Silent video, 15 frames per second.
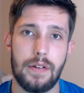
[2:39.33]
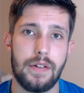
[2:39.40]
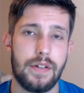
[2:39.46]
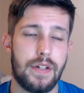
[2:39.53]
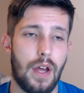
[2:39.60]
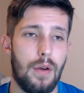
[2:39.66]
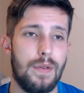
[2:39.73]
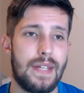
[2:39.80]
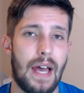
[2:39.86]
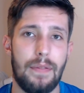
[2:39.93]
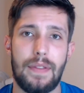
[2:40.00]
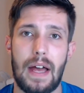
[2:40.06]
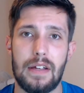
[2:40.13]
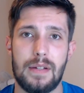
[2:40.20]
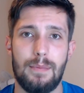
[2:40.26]
So
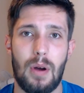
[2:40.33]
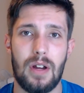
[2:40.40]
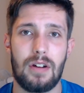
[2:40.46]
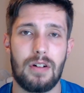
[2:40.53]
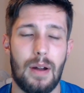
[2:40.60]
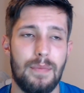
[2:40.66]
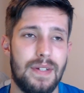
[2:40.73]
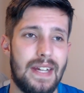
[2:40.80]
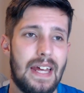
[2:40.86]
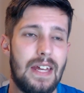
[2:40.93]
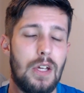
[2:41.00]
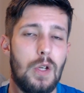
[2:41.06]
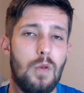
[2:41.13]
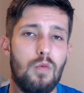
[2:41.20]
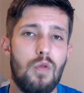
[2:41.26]
10,000 micrograms a day,
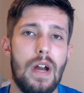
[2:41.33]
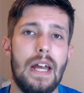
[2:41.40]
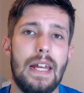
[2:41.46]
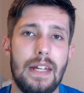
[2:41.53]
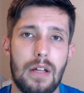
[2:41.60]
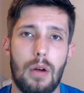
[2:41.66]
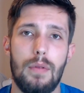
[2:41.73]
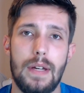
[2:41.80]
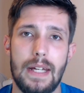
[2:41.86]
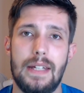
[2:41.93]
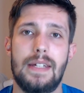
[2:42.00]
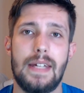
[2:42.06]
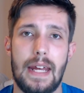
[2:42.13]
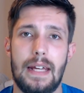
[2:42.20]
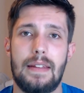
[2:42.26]
you really don't need to
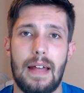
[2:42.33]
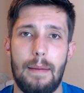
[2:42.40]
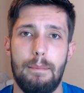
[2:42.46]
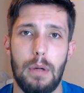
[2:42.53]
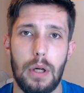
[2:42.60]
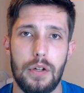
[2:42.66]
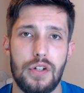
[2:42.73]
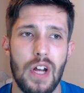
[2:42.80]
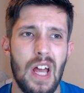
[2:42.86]
take that much.